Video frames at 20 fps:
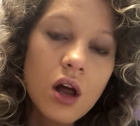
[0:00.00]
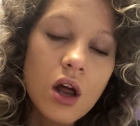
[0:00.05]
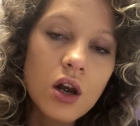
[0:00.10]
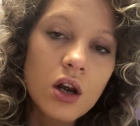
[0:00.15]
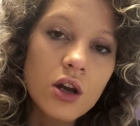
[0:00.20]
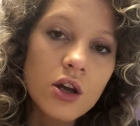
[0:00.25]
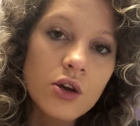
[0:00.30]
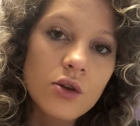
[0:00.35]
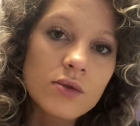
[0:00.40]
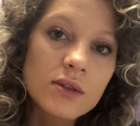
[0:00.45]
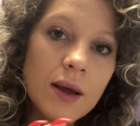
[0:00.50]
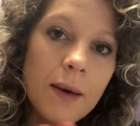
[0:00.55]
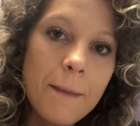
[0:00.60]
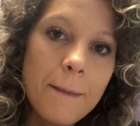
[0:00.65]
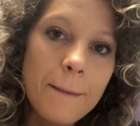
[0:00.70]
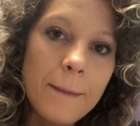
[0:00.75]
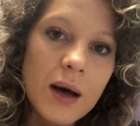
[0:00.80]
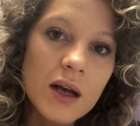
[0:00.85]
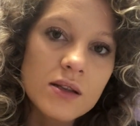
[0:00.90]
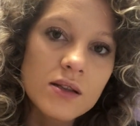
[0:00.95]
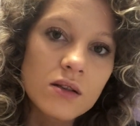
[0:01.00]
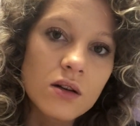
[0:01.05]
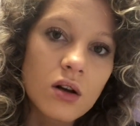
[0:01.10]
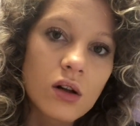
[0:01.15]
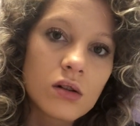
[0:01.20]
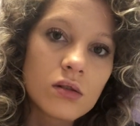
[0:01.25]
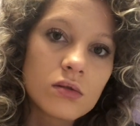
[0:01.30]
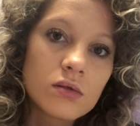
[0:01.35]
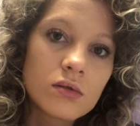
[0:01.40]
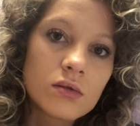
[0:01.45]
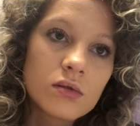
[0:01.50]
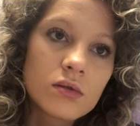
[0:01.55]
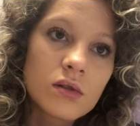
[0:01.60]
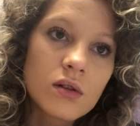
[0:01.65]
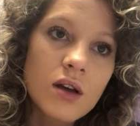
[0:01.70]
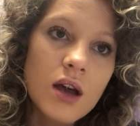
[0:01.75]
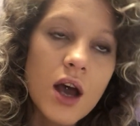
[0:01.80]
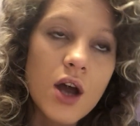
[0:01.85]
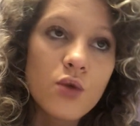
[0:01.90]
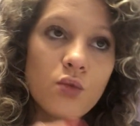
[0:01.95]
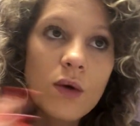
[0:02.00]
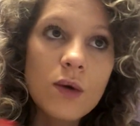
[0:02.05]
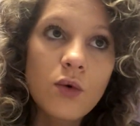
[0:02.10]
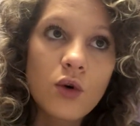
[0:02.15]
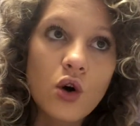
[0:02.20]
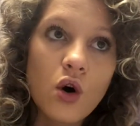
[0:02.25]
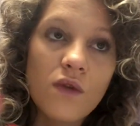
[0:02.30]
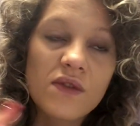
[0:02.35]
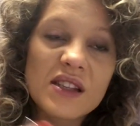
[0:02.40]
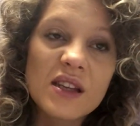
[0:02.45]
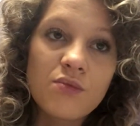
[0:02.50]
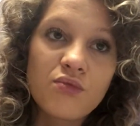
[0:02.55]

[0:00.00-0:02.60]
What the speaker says: lose muscle, and we want to obviously